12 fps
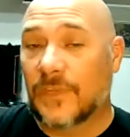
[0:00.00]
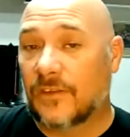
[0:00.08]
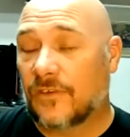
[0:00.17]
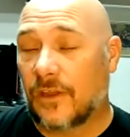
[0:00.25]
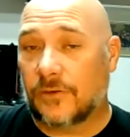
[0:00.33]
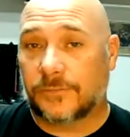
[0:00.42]

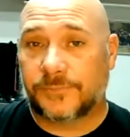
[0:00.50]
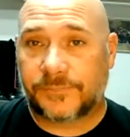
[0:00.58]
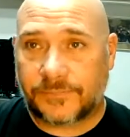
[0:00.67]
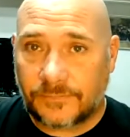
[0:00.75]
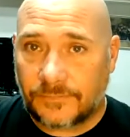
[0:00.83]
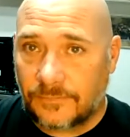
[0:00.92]
So
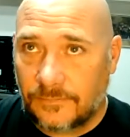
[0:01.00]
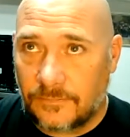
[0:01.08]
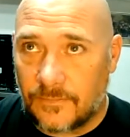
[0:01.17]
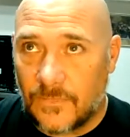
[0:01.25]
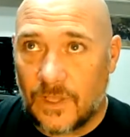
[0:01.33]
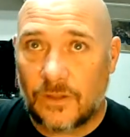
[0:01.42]

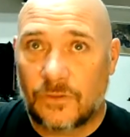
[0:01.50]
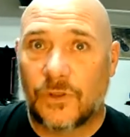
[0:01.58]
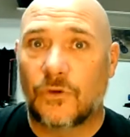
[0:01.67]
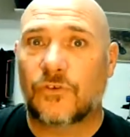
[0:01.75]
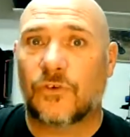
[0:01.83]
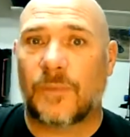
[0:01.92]

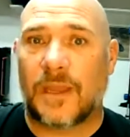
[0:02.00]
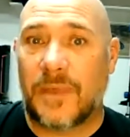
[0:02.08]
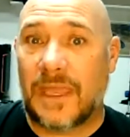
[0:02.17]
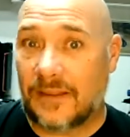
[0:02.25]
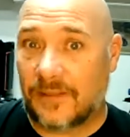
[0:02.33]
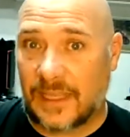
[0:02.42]
those are my
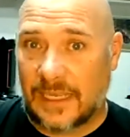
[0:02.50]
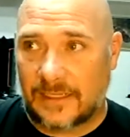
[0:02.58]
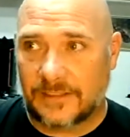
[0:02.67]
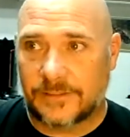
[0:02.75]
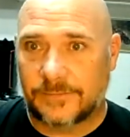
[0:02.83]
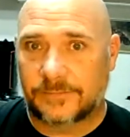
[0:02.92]
main
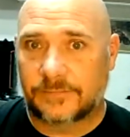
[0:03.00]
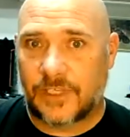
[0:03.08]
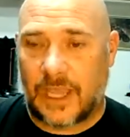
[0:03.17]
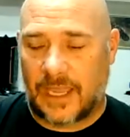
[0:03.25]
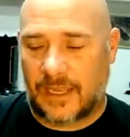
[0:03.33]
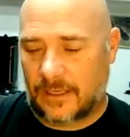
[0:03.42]
things.
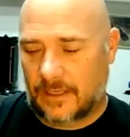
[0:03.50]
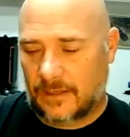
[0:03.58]
Okay.